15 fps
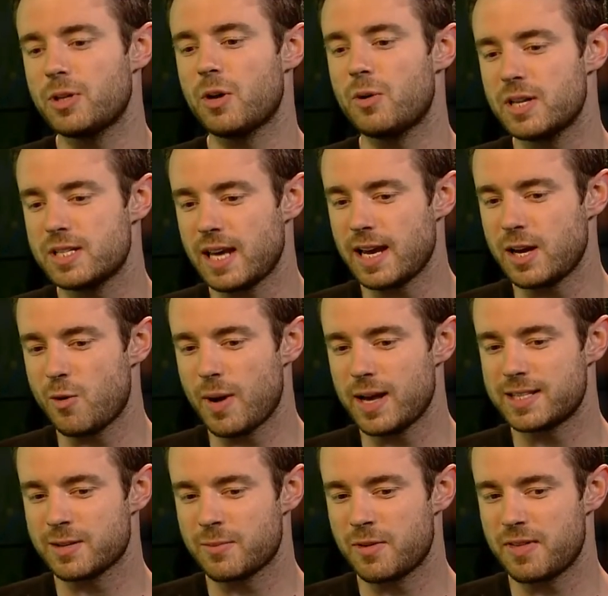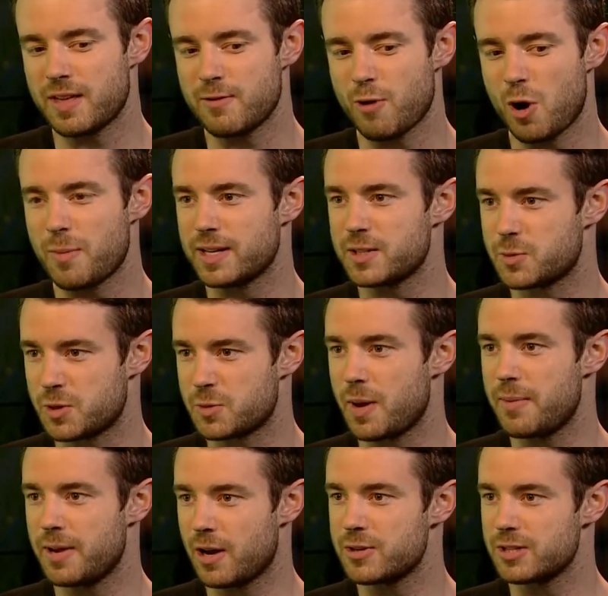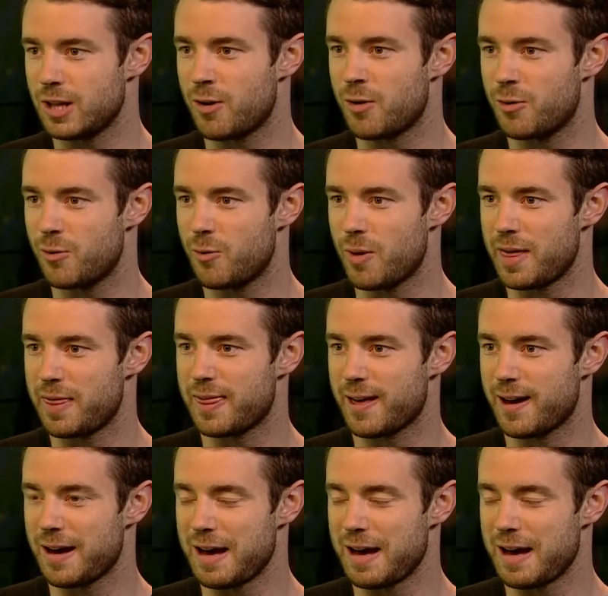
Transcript: don't want to take away some of the romance which maybe goes along with